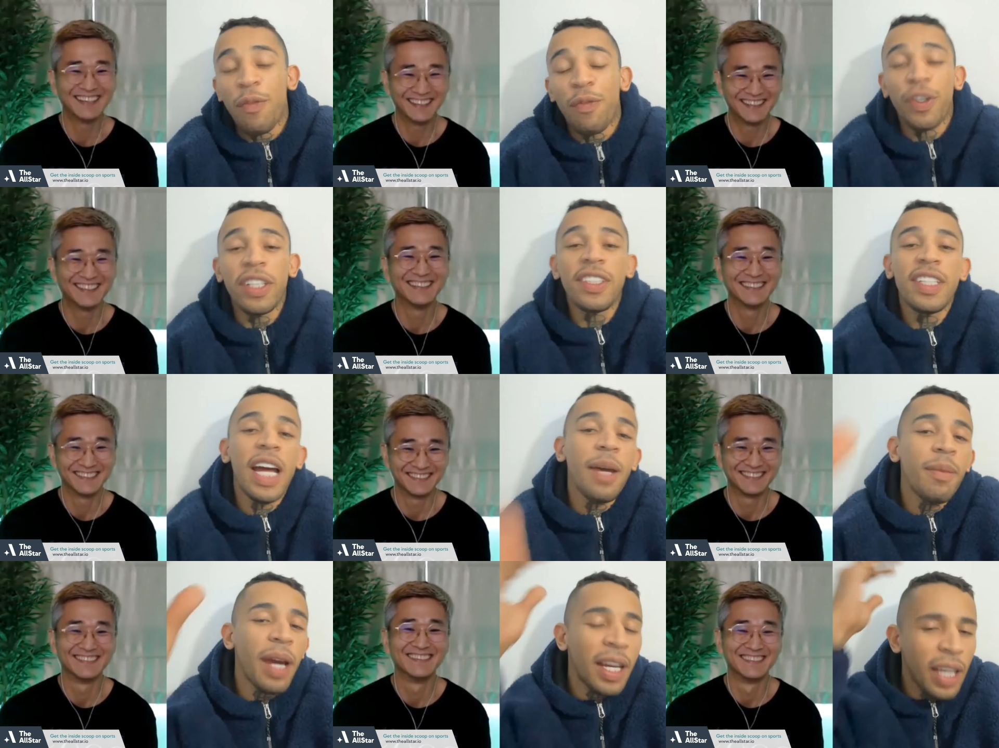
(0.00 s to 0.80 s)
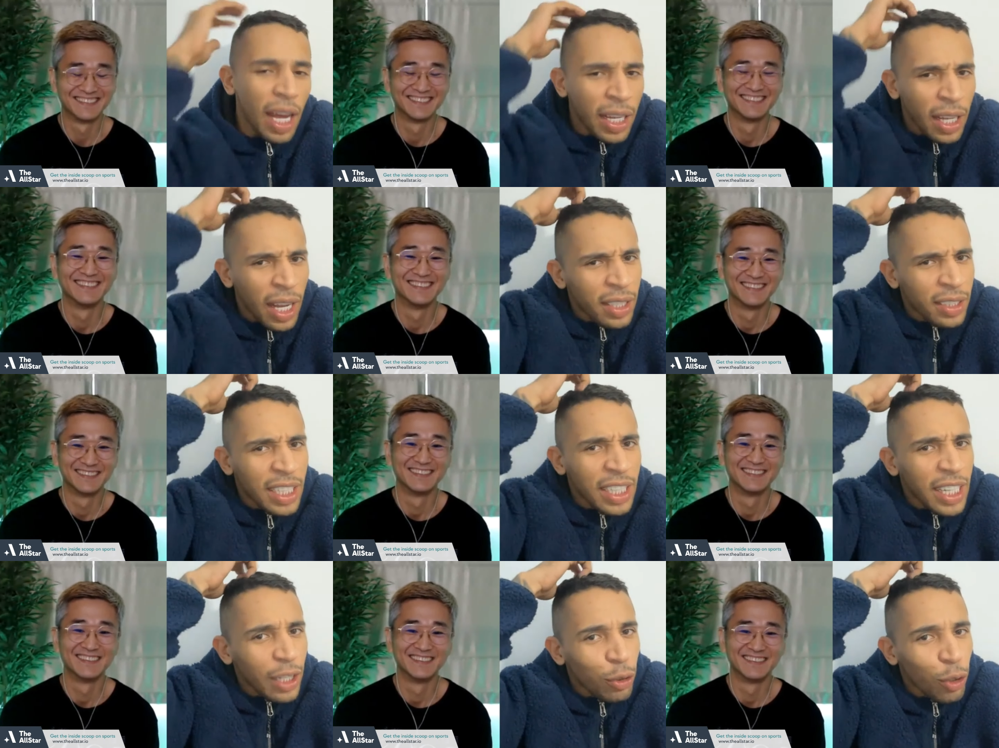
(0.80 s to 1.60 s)
Speaker 1: the first time I, I, I
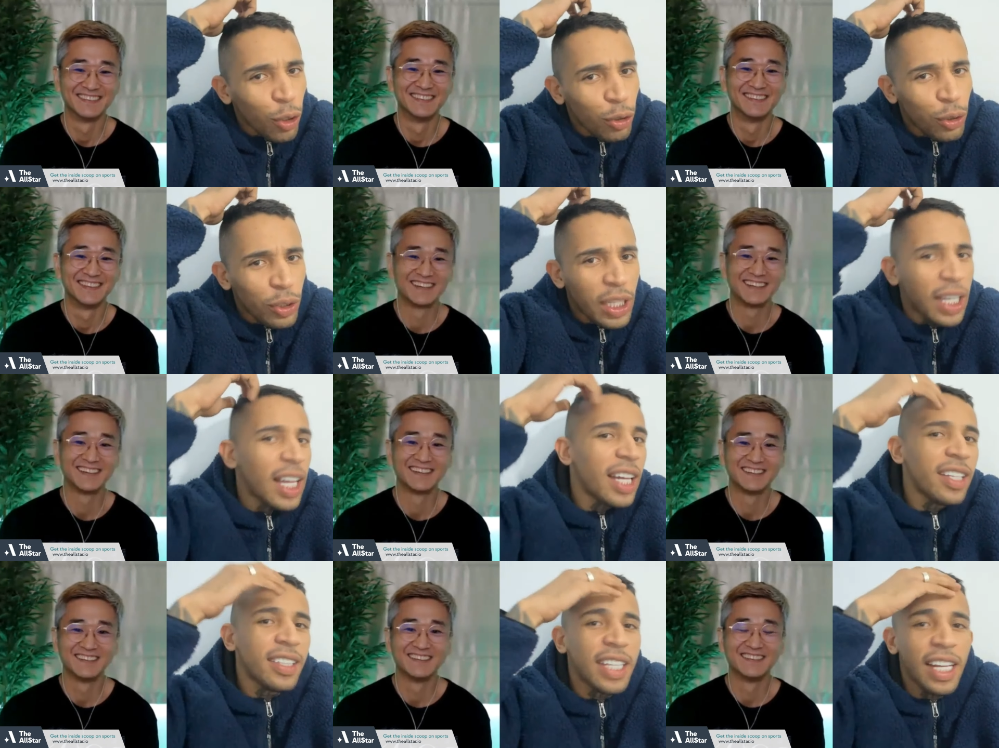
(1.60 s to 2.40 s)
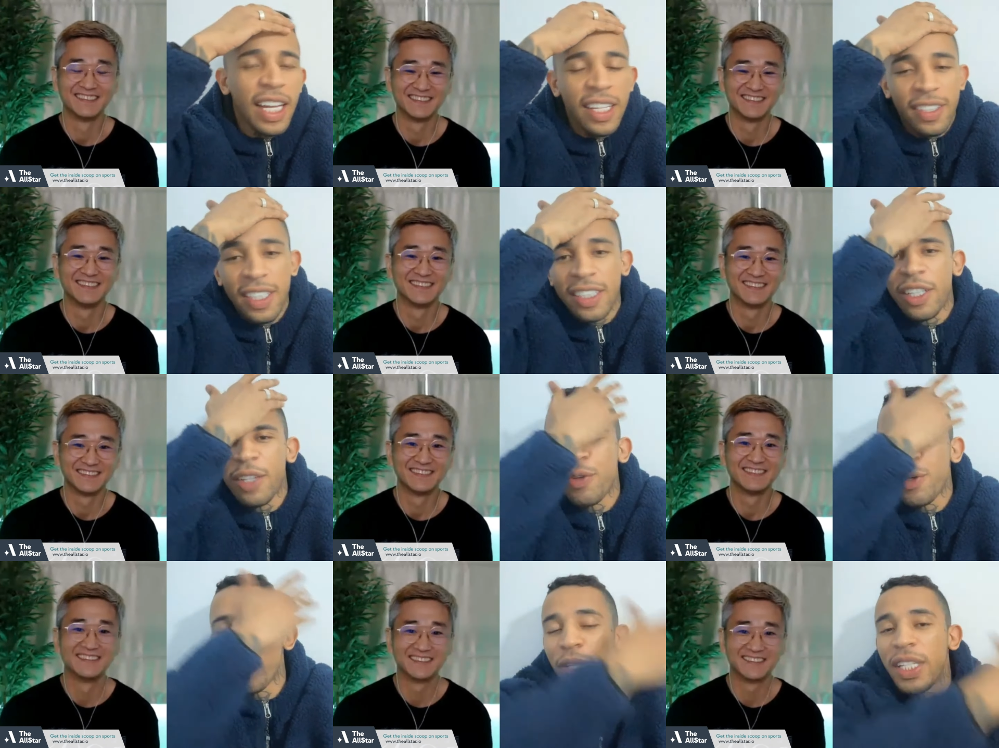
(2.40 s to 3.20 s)
think I told you the last the last
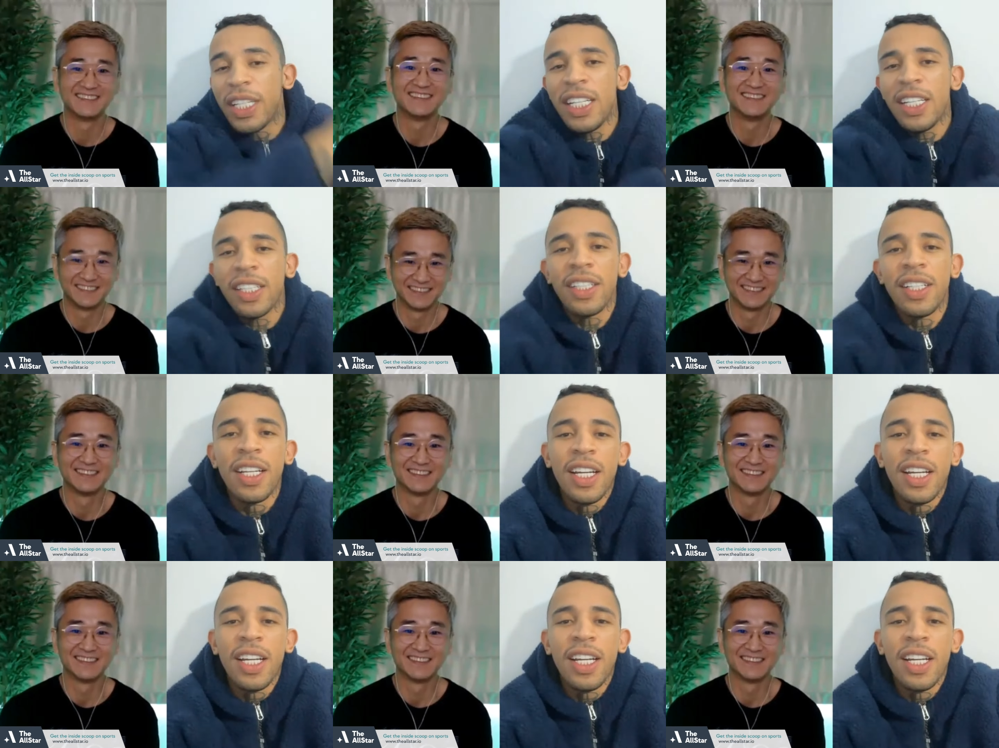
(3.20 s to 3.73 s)
interview we did.